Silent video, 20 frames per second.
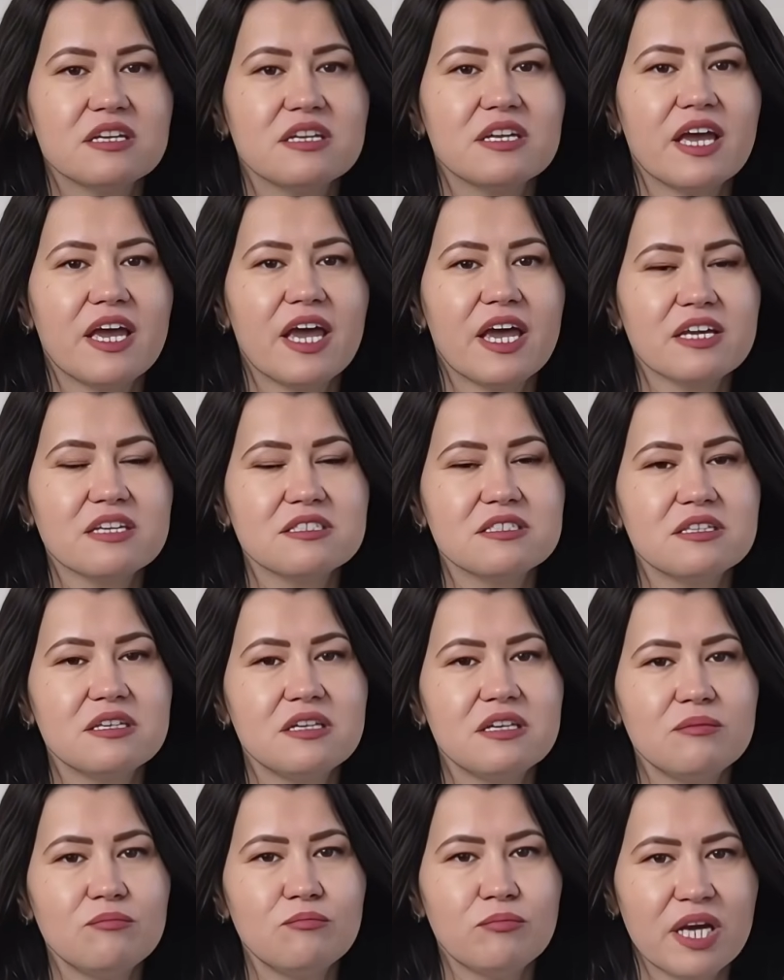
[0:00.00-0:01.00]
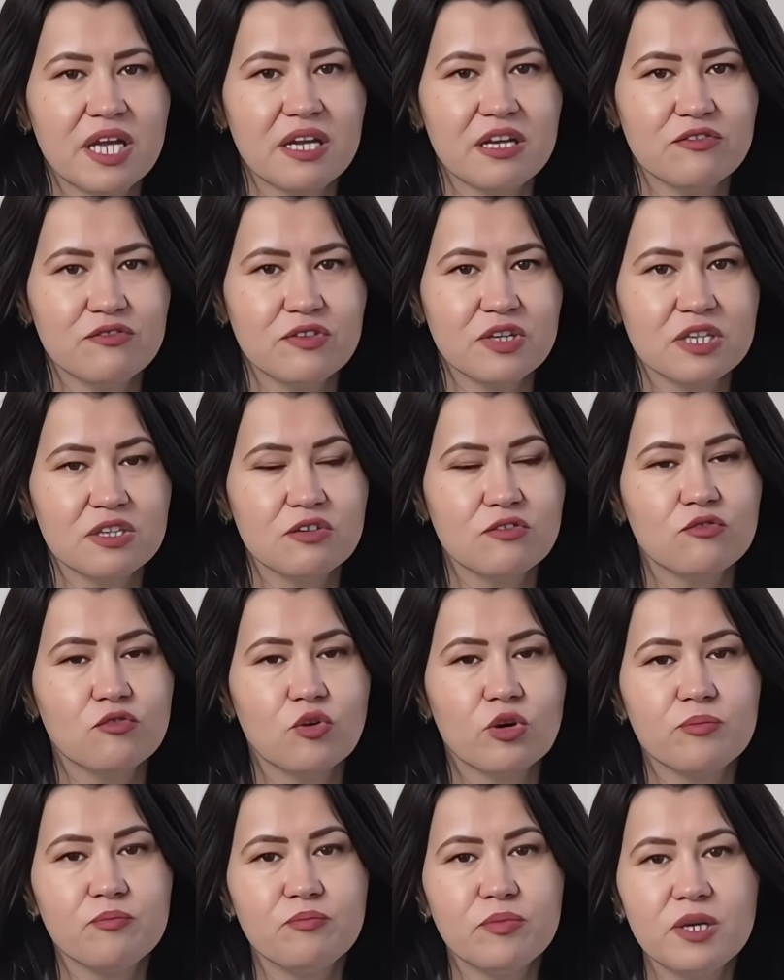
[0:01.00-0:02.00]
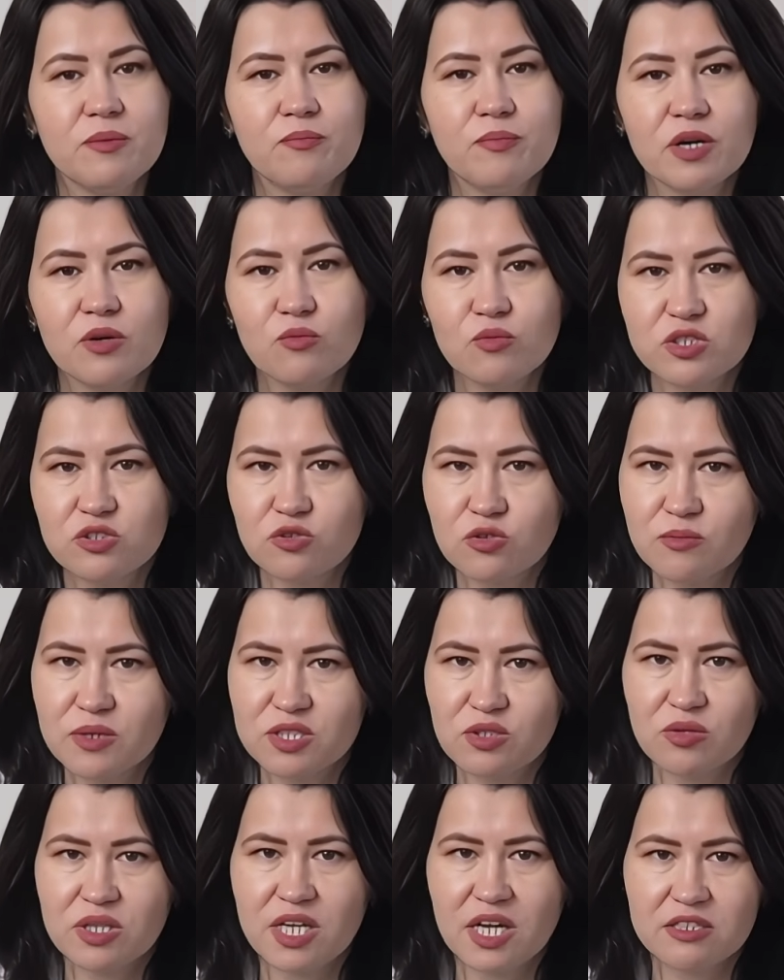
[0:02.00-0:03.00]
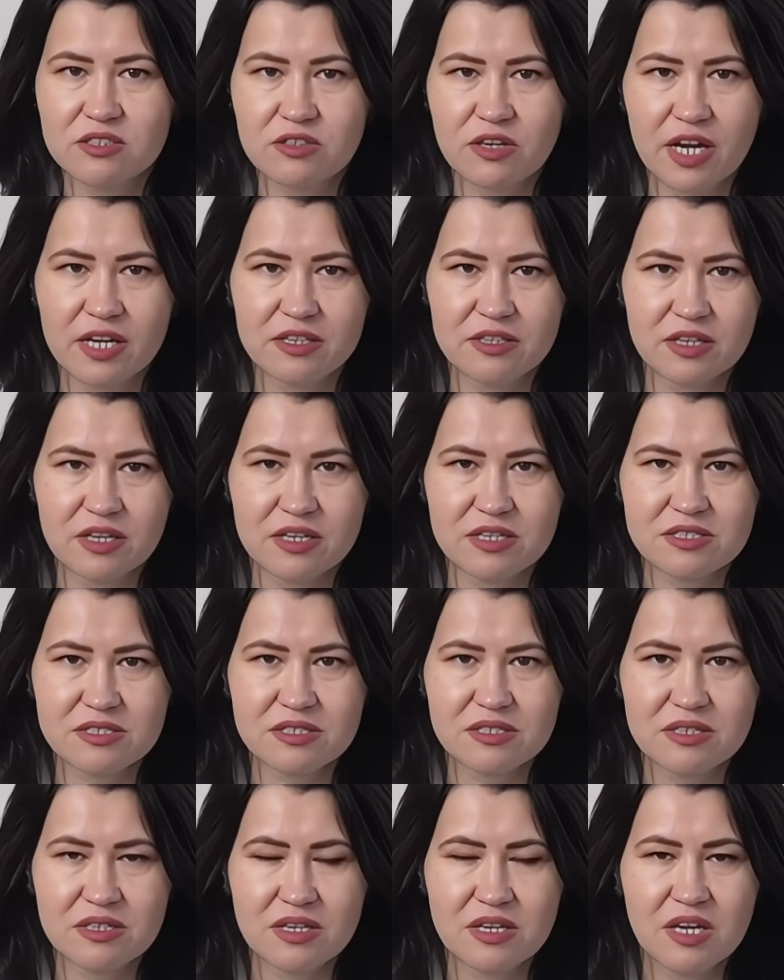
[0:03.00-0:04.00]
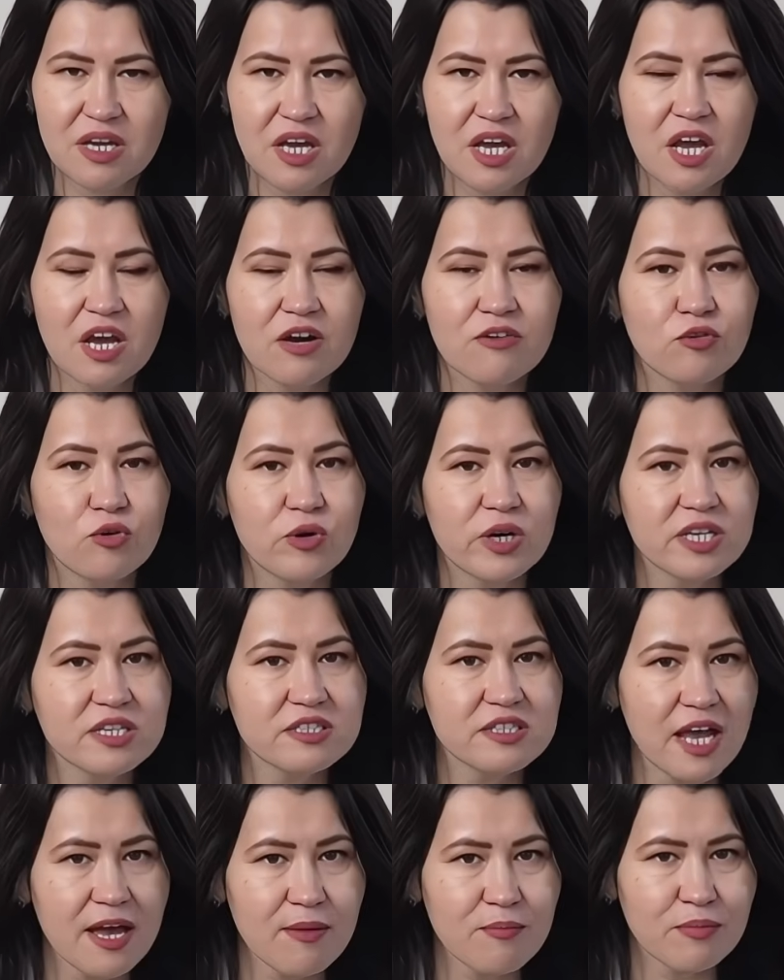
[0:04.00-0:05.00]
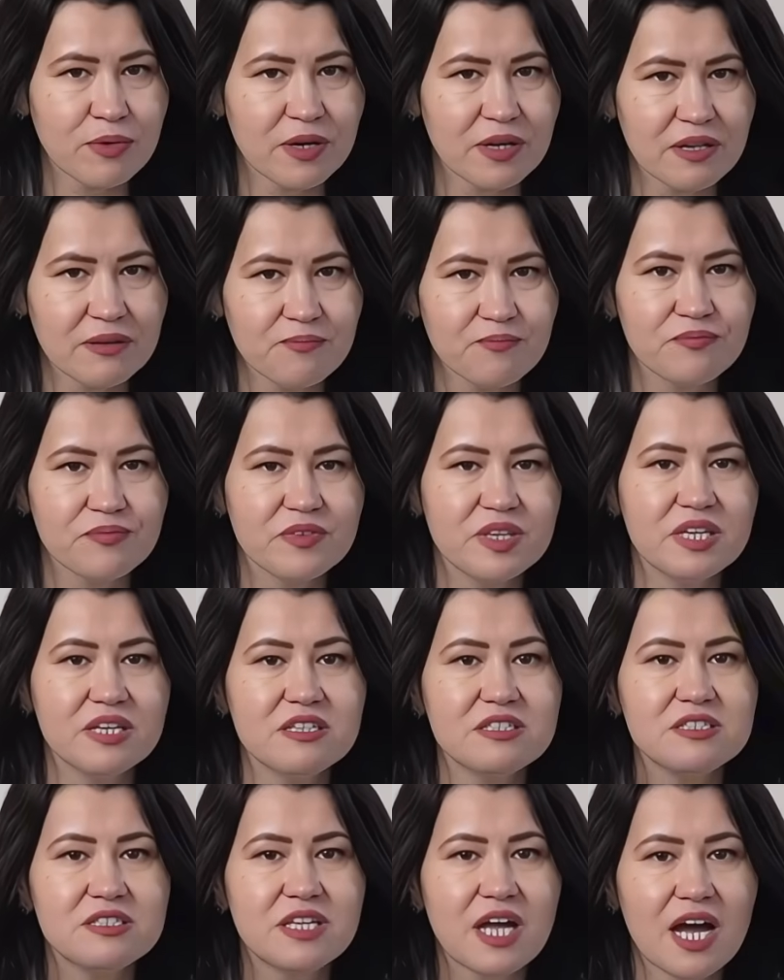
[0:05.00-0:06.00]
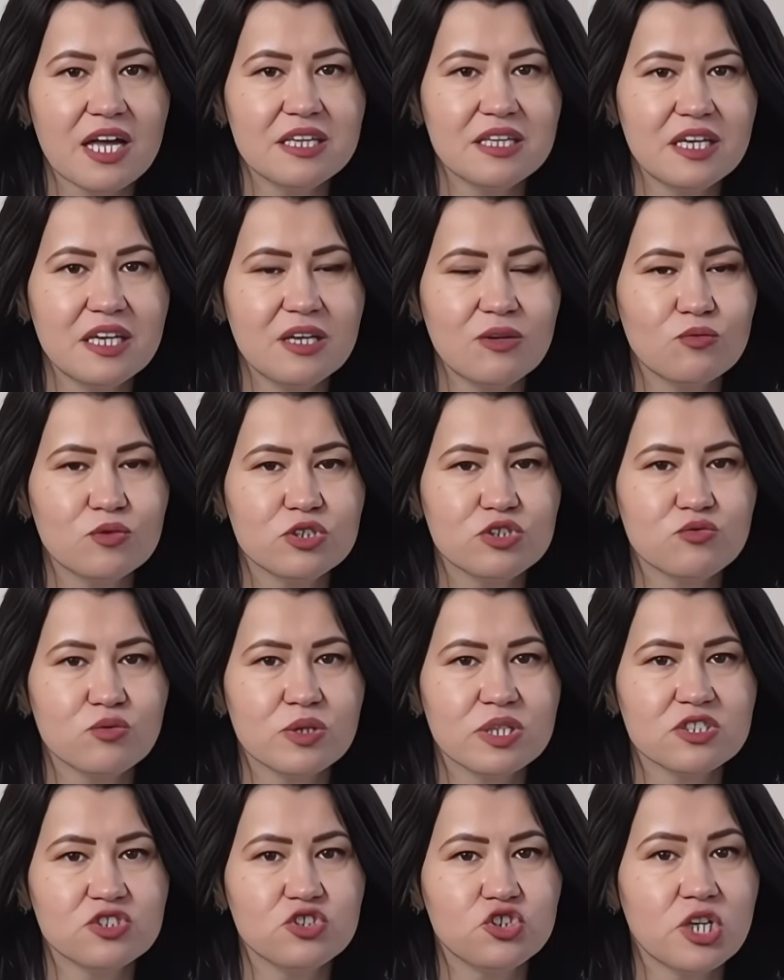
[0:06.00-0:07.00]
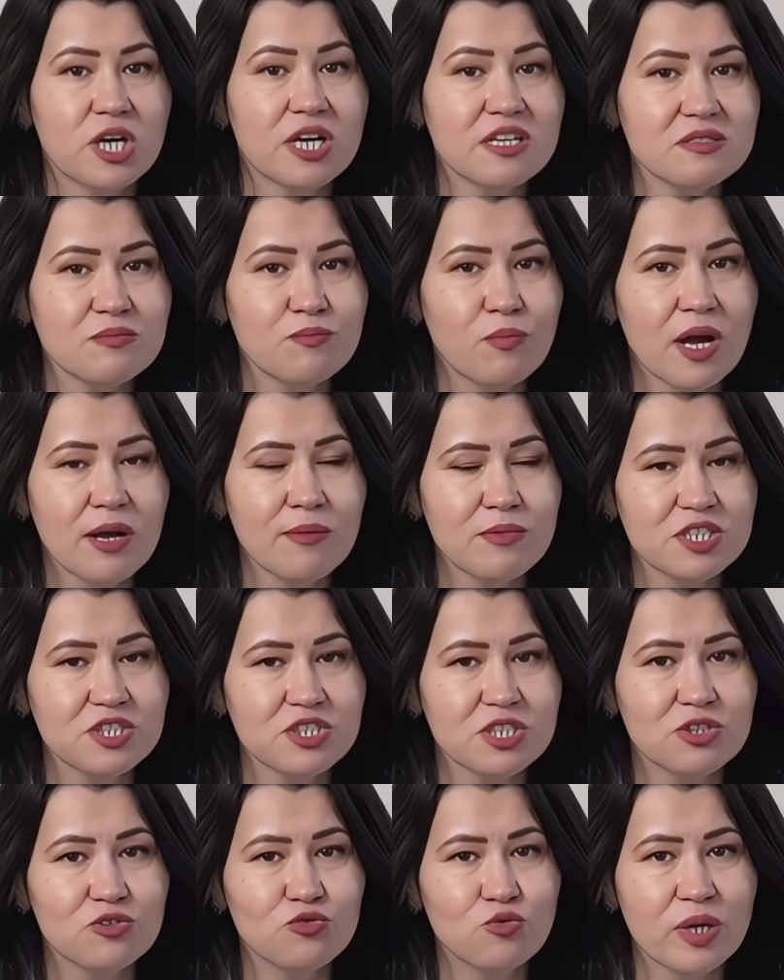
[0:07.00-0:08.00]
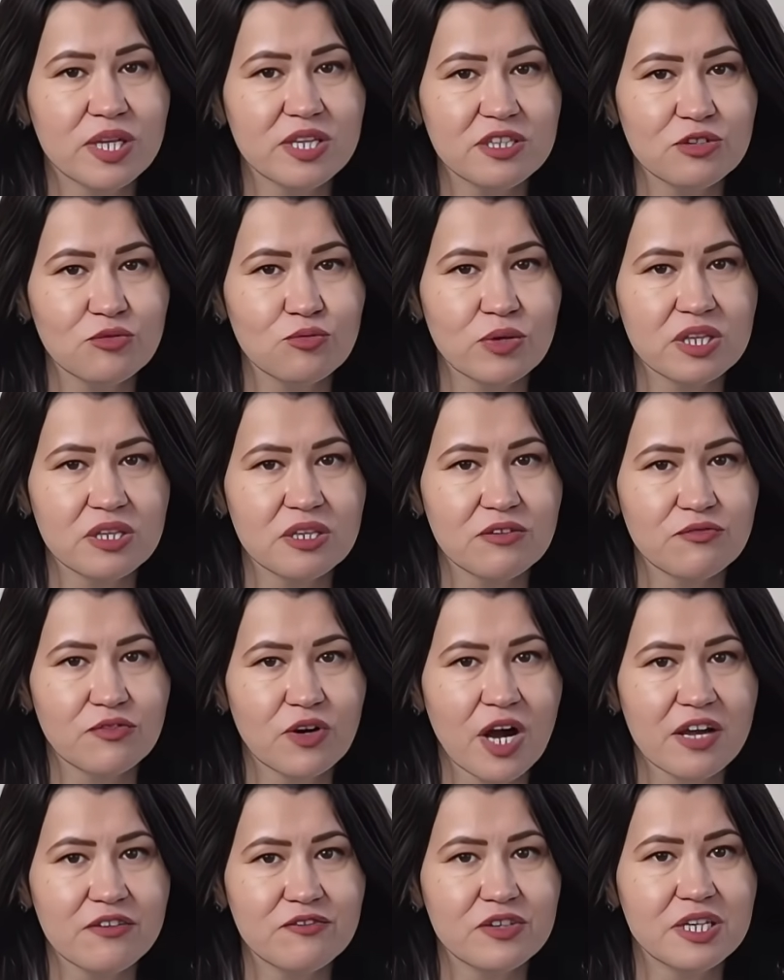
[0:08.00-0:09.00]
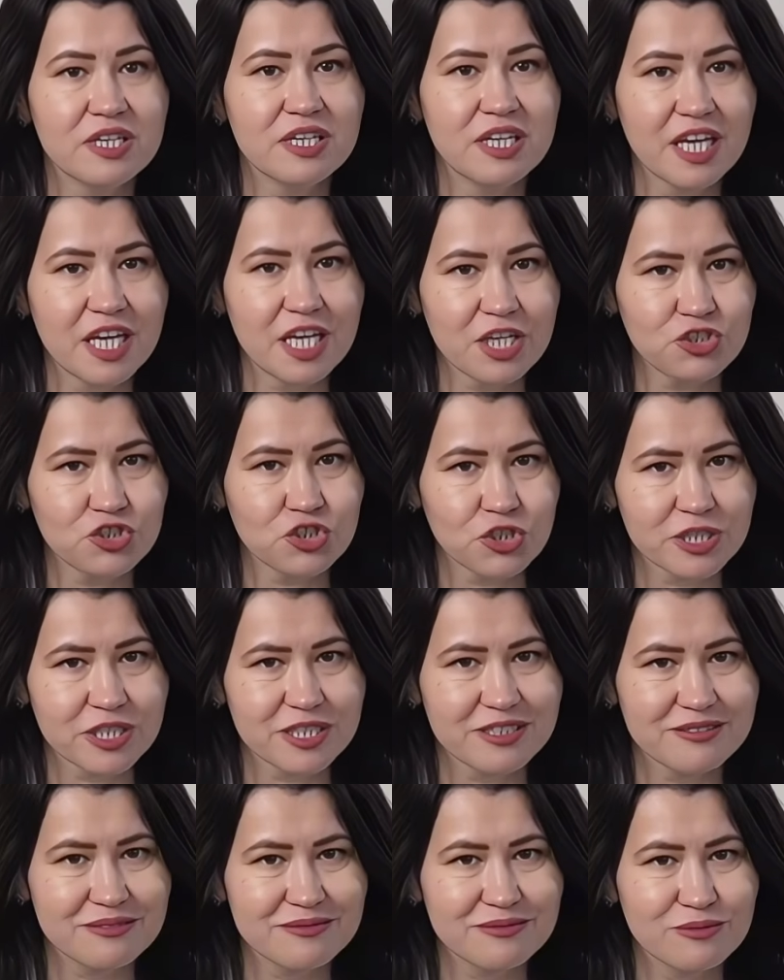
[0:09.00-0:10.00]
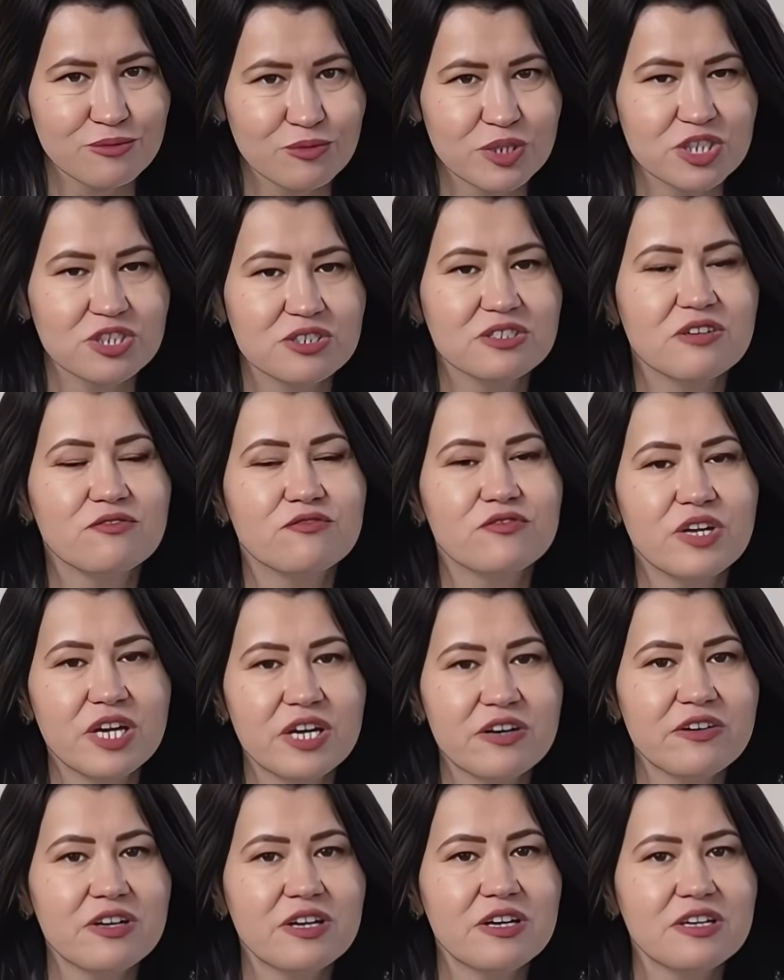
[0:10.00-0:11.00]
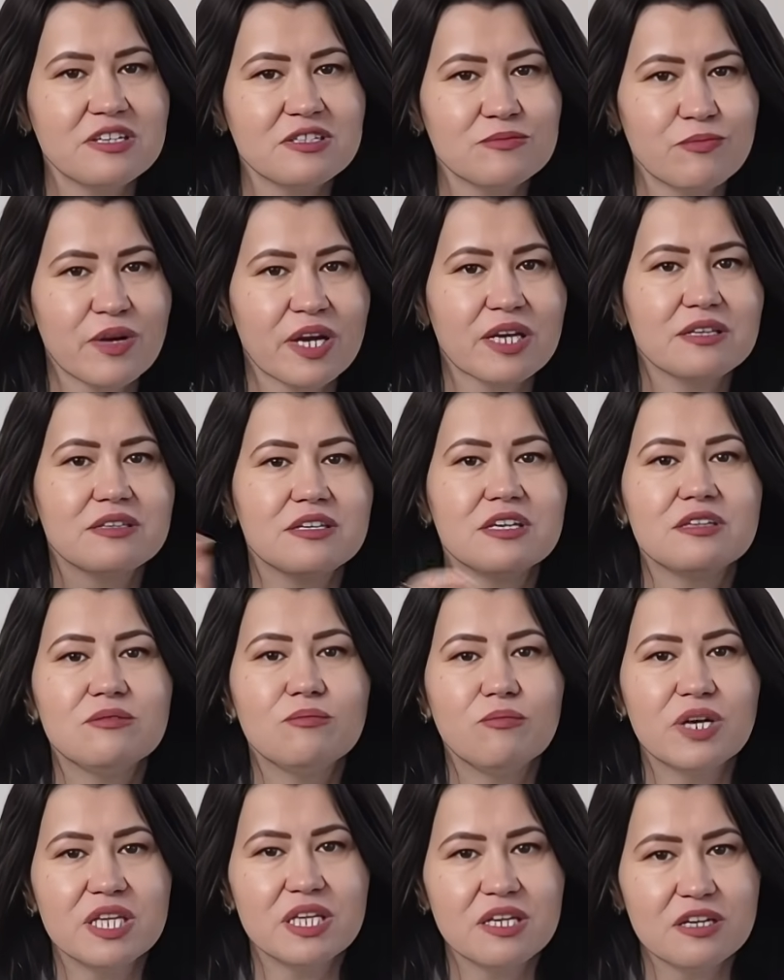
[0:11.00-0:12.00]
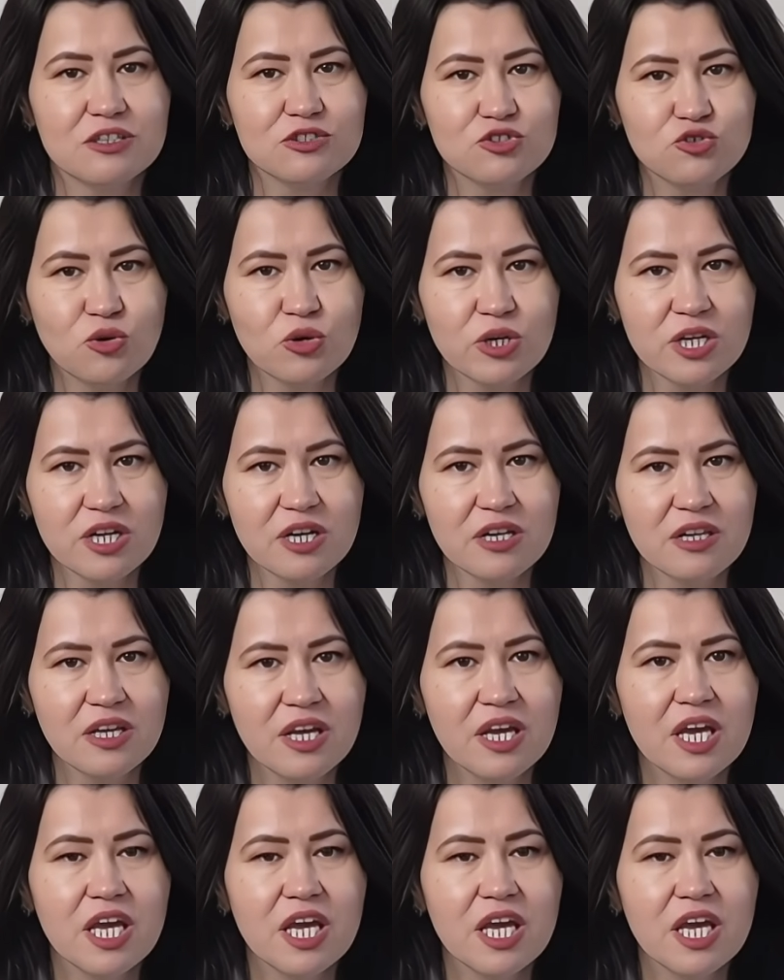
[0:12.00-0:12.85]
an excellent benefit for people with rheumatoid arthritis. For example, this study, which was just published in 2025 in Nature, which is a very respected medical journal,